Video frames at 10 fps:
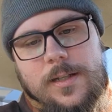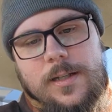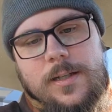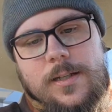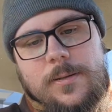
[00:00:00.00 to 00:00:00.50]

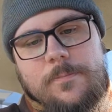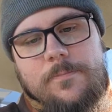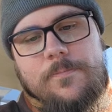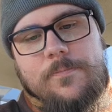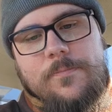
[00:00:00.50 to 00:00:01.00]

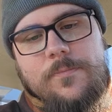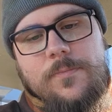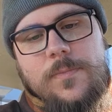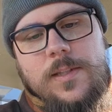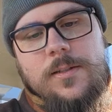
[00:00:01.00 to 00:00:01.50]

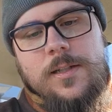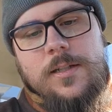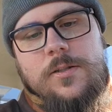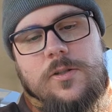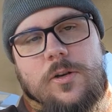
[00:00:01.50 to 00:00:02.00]

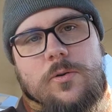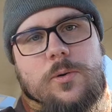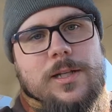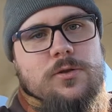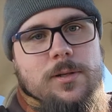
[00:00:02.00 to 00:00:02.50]
So
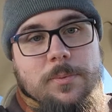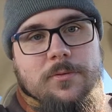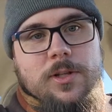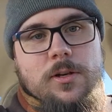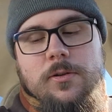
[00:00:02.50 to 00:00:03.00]
QuikTrip,
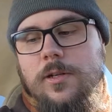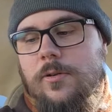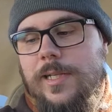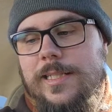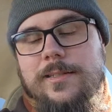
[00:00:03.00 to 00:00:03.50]
if you don't
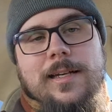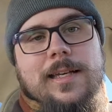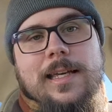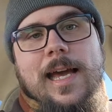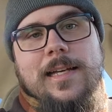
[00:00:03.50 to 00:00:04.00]
know, is a
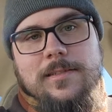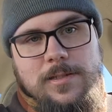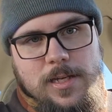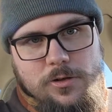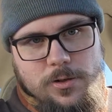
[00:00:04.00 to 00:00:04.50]
gas
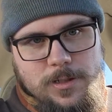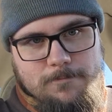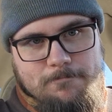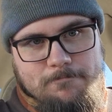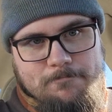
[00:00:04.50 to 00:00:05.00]
station.